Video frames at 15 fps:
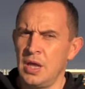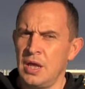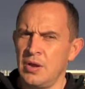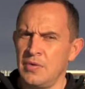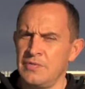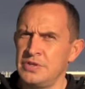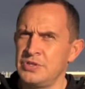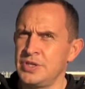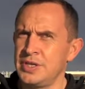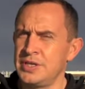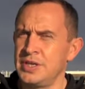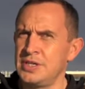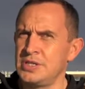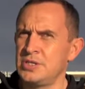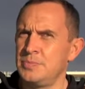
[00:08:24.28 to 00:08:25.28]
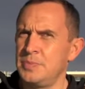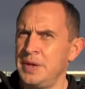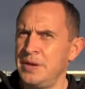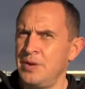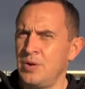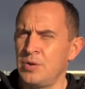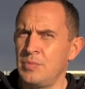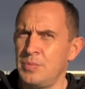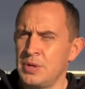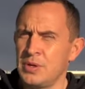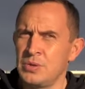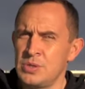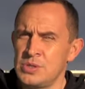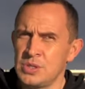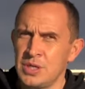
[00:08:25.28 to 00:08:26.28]
and obviously he needs speed on
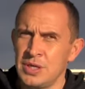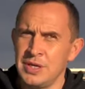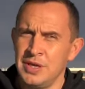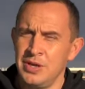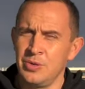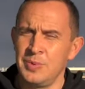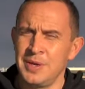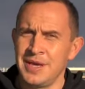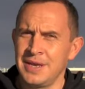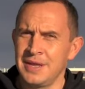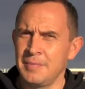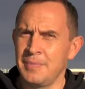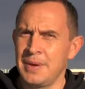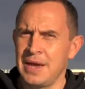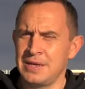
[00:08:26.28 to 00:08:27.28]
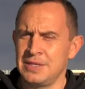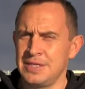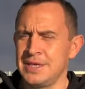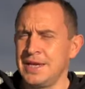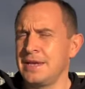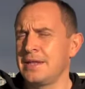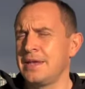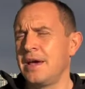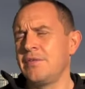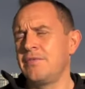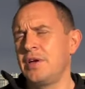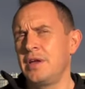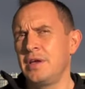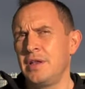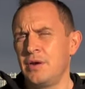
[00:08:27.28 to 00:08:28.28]
because he'll be getting back to get
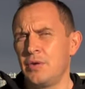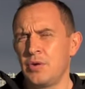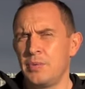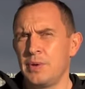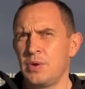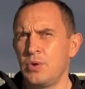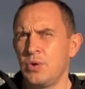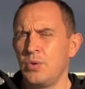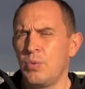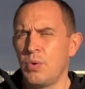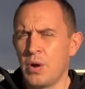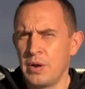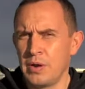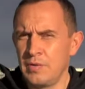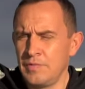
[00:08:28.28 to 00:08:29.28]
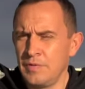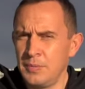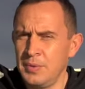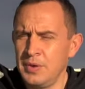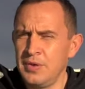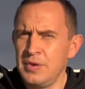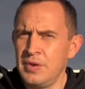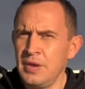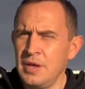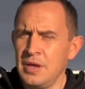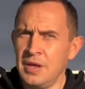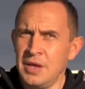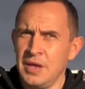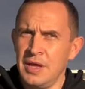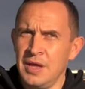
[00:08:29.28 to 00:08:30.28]
cover. You don't want to be caught wide at Flemington.
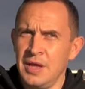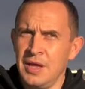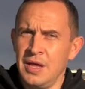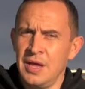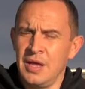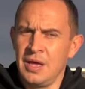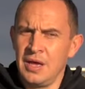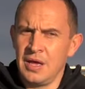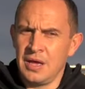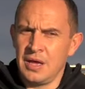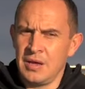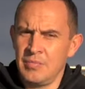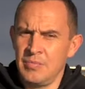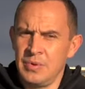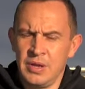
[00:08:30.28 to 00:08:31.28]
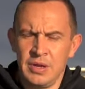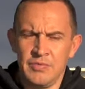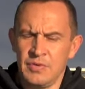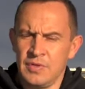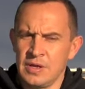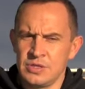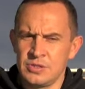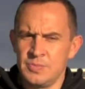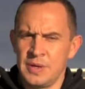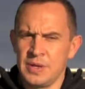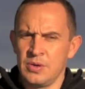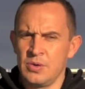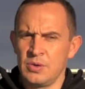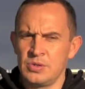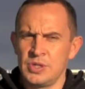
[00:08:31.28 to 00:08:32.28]
Um, but everything's
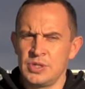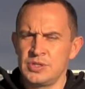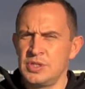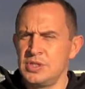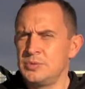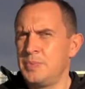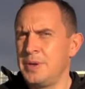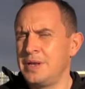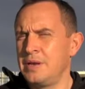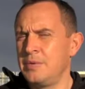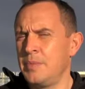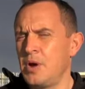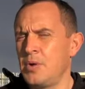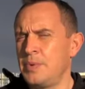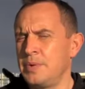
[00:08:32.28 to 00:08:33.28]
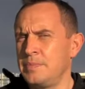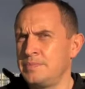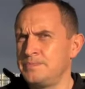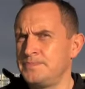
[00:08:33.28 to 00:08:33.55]
been good since he's been in Melbourne.